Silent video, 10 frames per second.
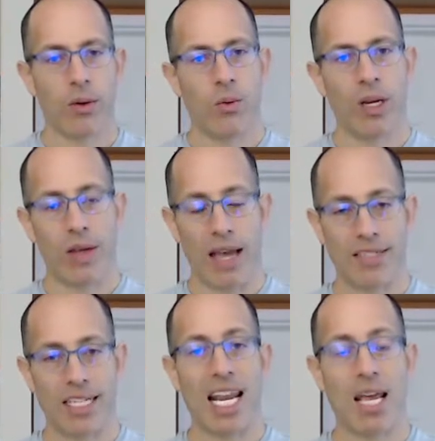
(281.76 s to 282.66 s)
when you
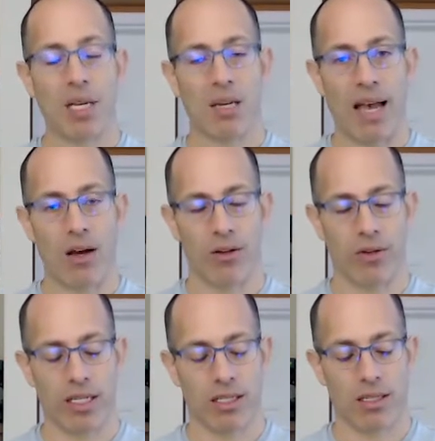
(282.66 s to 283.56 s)
have dynamic
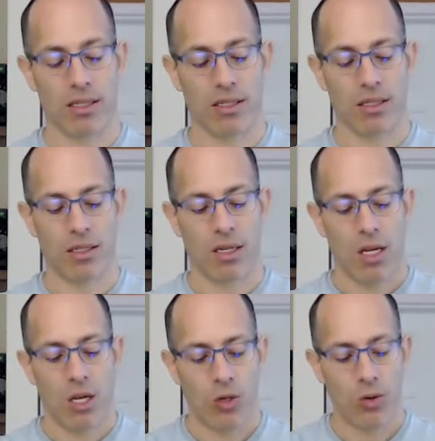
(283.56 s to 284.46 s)
boundaries?
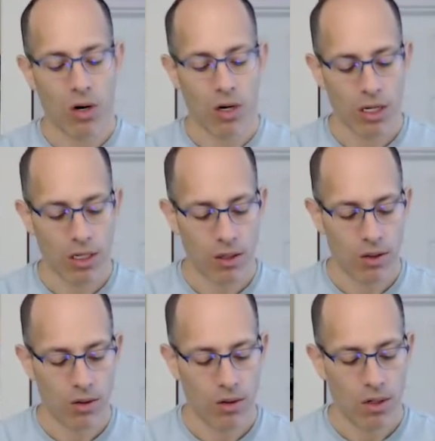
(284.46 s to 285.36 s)
Who are
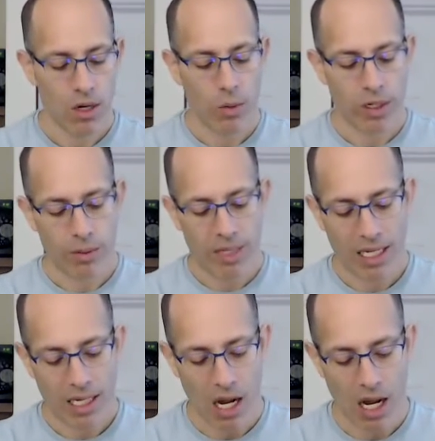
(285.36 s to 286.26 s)
you when you're
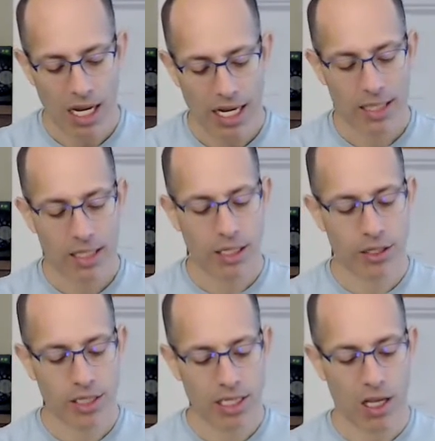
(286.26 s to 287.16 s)
being kind to
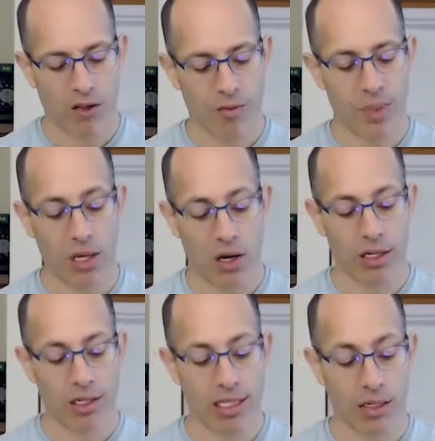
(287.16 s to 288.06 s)
yourself
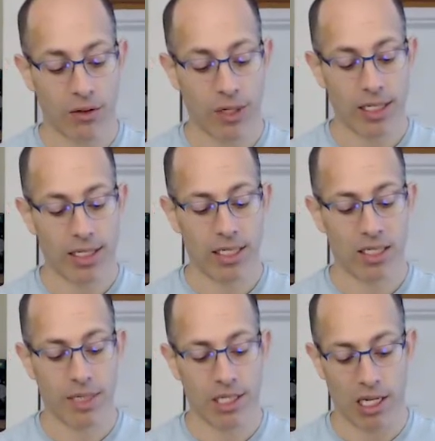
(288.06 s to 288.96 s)
beyond
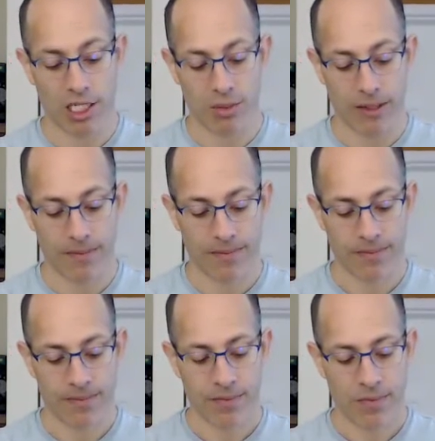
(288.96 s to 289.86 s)
self-criticism and judgment?
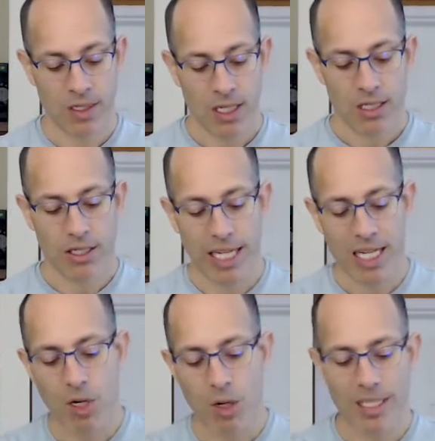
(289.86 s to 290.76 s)
So take
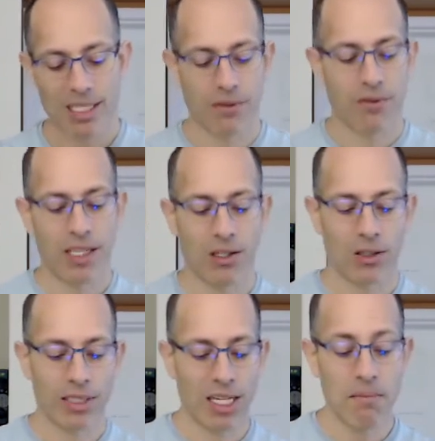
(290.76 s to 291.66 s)
a moment to
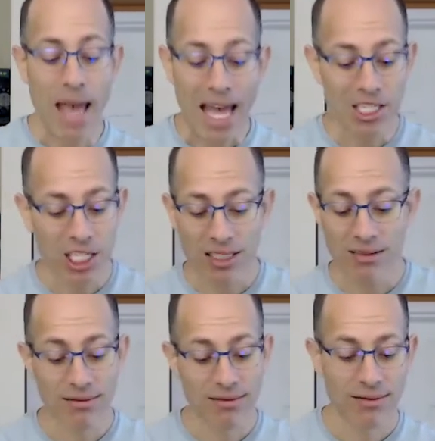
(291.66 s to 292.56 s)
feel and
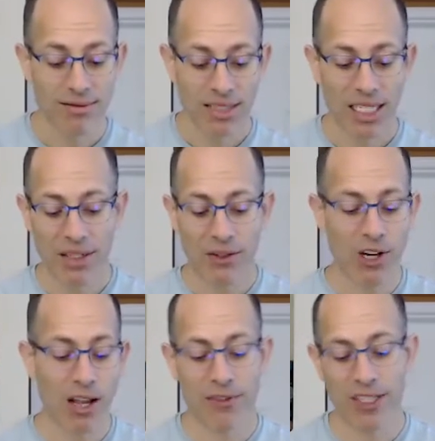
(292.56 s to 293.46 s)
imagine, even if you're
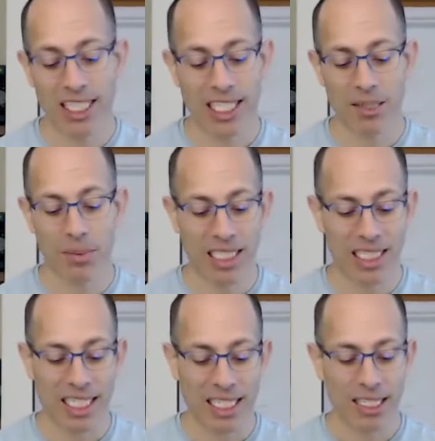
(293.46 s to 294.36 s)
not feeling it
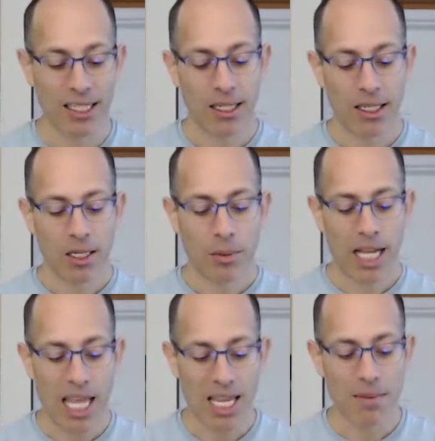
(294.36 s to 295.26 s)
completely,
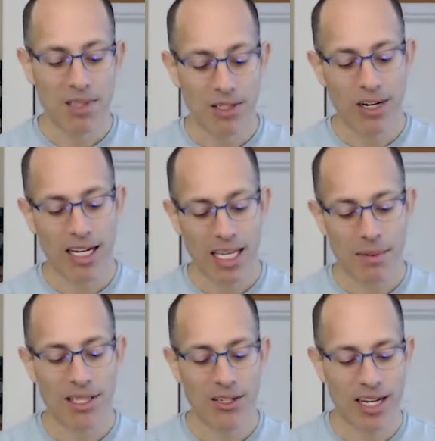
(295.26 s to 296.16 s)
but aim in
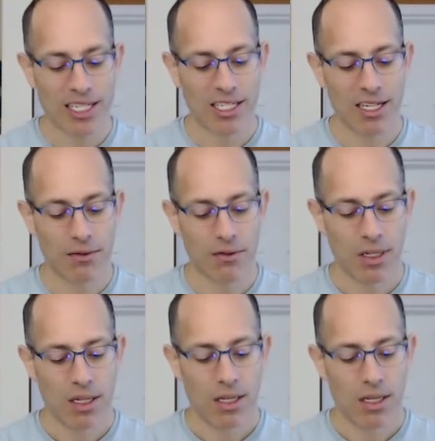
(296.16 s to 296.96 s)
the direction of,